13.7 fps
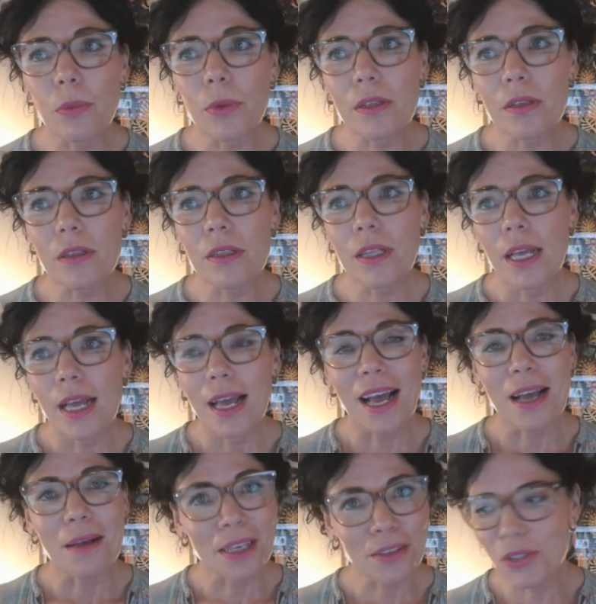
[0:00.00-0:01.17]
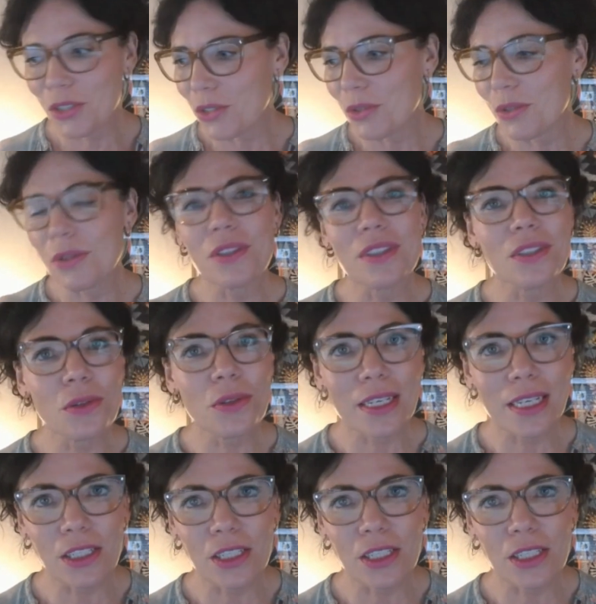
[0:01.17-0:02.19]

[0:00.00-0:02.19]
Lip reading: So we will, if you choose,